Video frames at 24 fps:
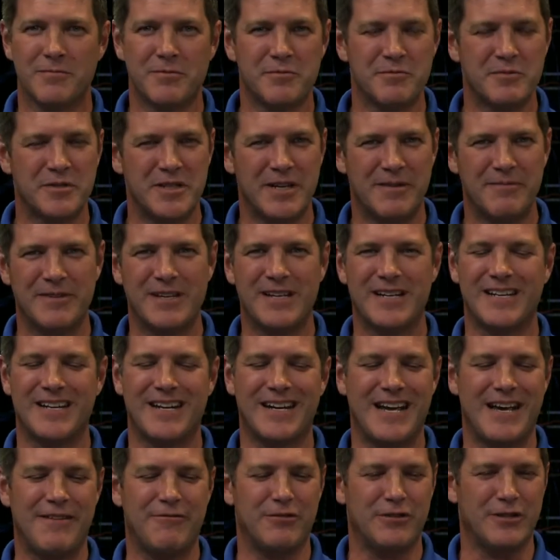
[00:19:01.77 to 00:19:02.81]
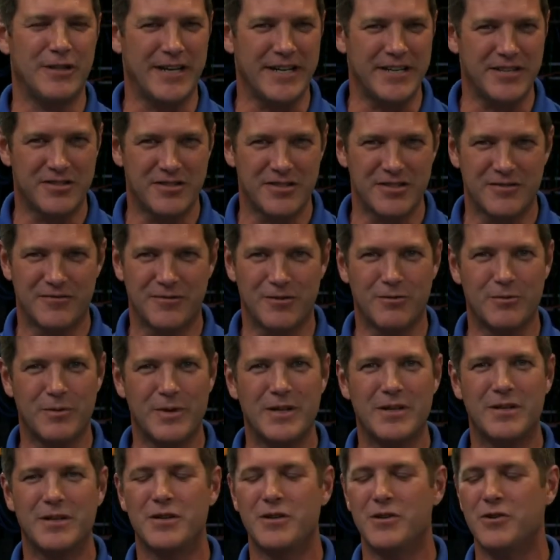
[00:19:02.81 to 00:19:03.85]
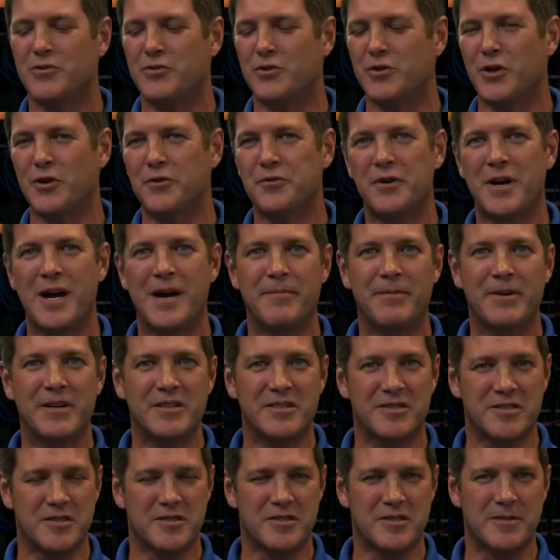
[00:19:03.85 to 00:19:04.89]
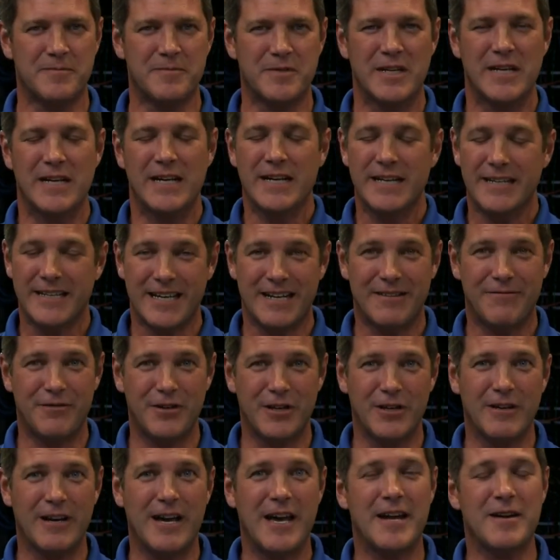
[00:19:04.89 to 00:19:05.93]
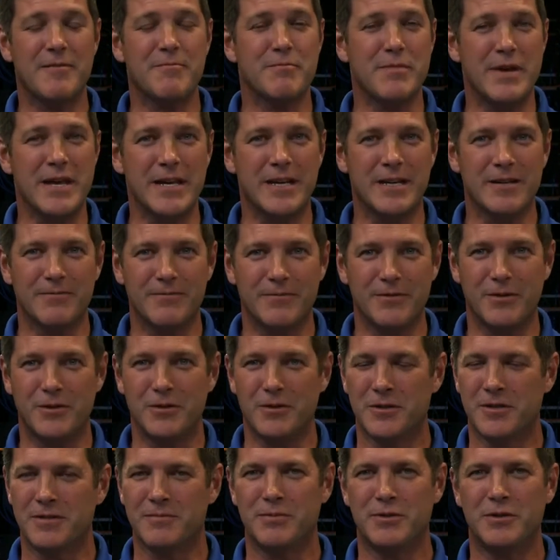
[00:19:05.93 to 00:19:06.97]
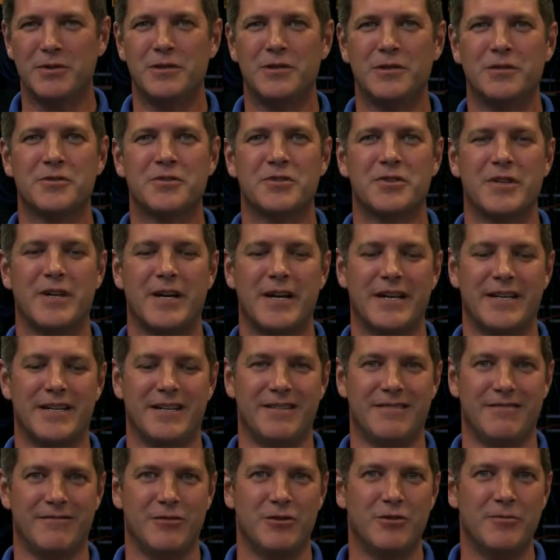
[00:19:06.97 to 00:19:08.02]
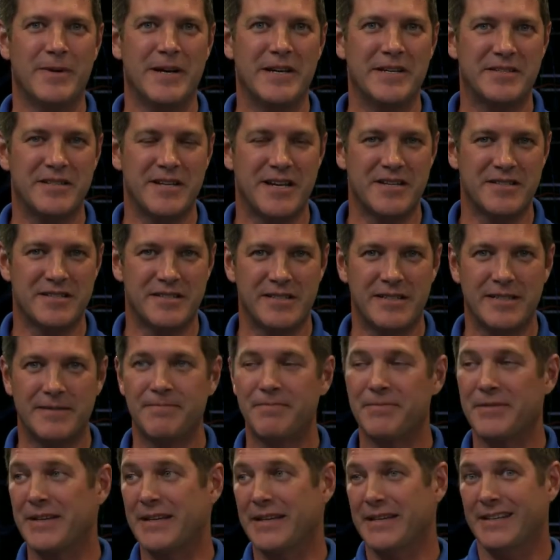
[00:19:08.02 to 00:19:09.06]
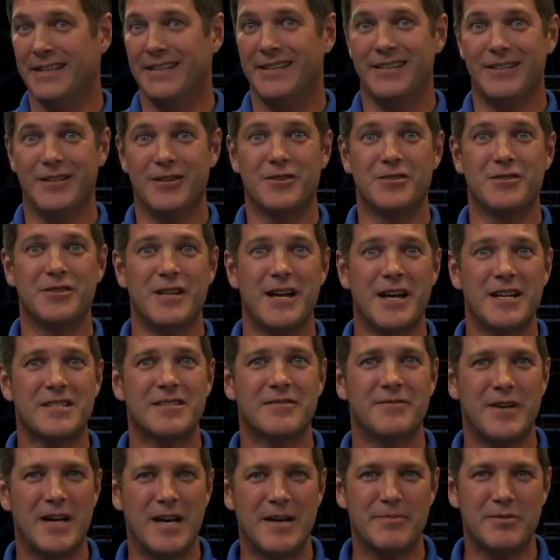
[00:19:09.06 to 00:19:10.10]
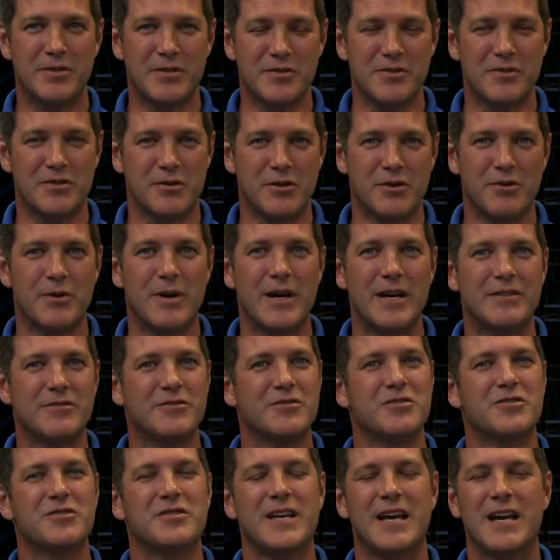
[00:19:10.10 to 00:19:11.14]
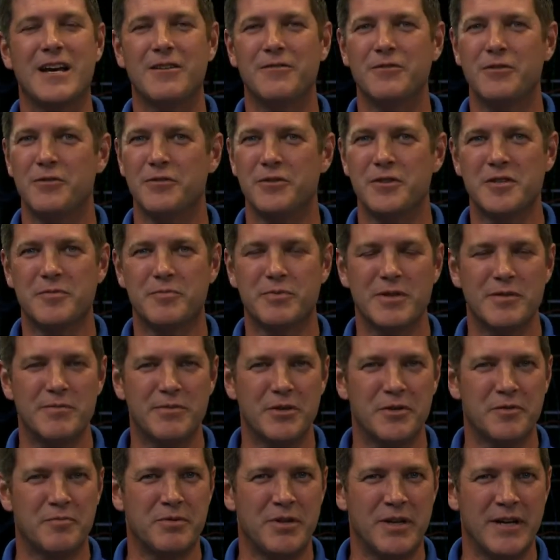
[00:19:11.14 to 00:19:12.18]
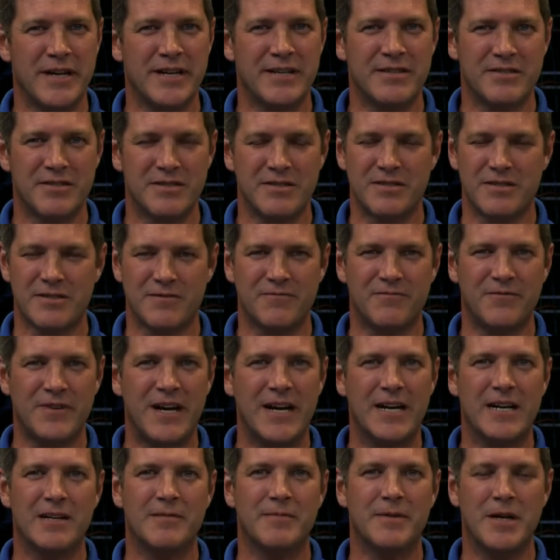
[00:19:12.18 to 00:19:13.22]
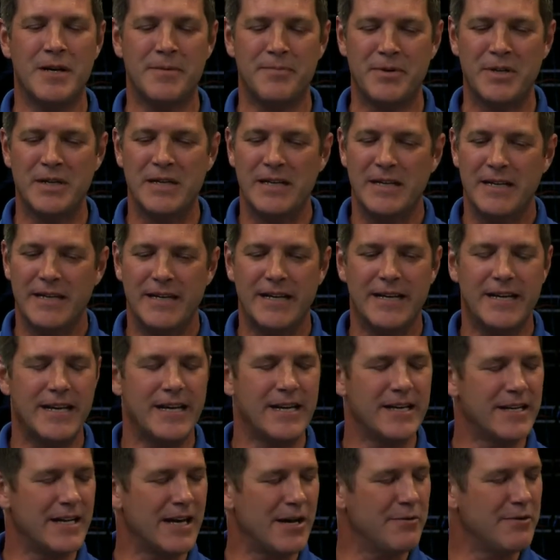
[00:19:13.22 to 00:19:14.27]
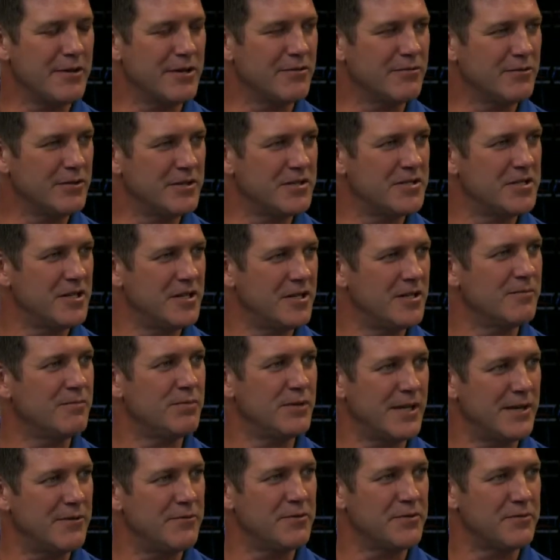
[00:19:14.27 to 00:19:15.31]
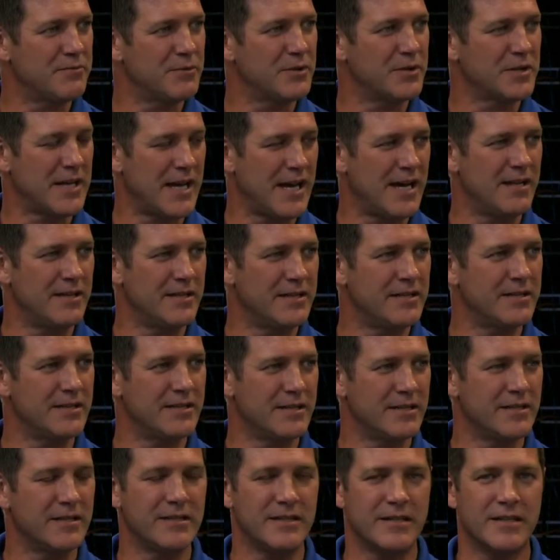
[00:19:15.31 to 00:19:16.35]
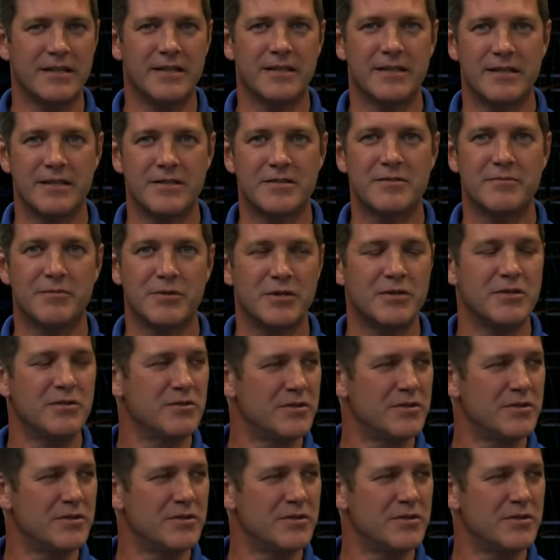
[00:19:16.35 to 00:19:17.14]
machines. I'm going to have a license for Windows or other operating systems. Got to figure out how to make them vulnerable so that I can do my testing. Here's lots of options. As you go out, and just download these pre-built appliances and fire them up. And now we can really sit here and play with Kali and get some good use